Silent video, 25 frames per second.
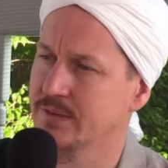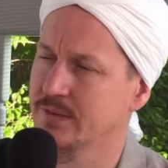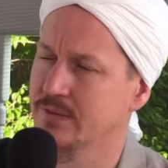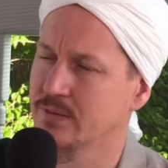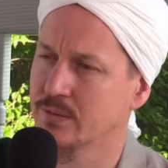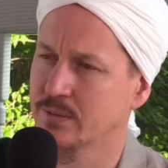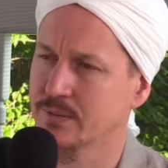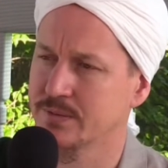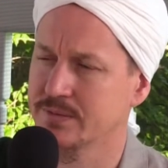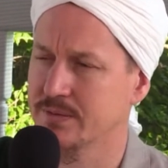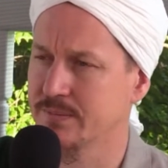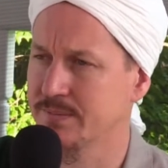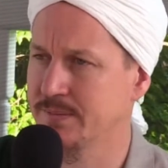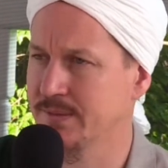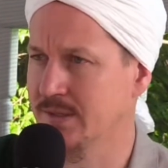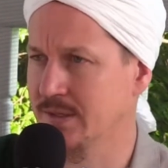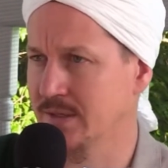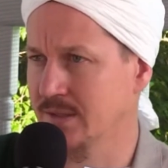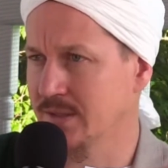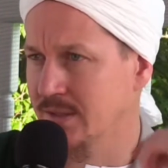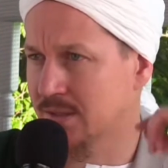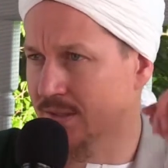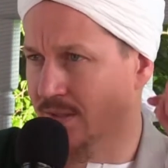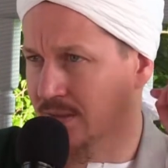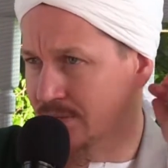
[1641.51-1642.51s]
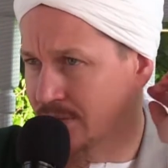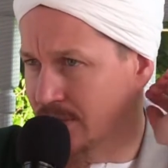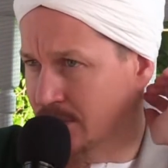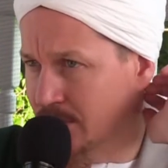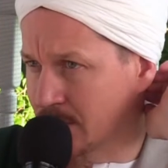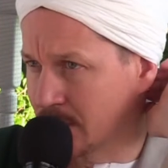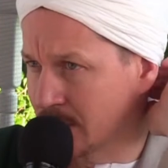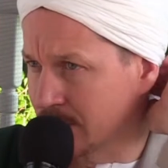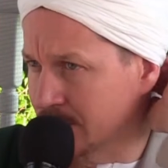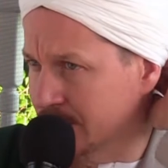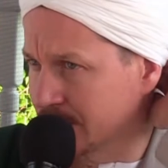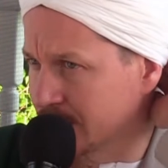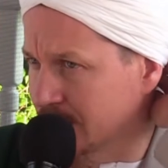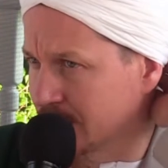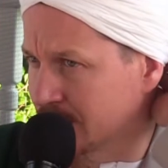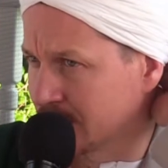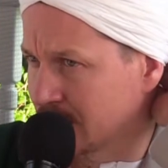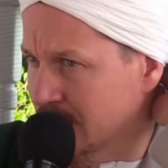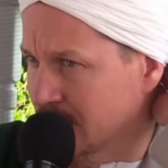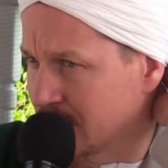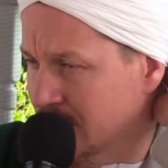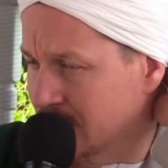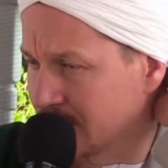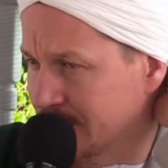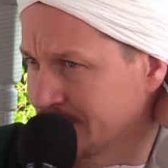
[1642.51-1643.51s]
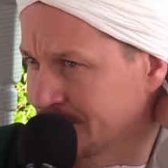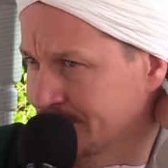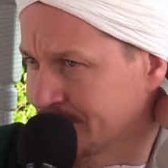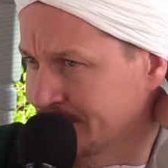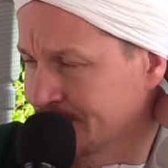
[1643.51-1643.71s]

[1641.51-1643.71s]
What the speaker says: towards the beginning of the Marvels of the Heart,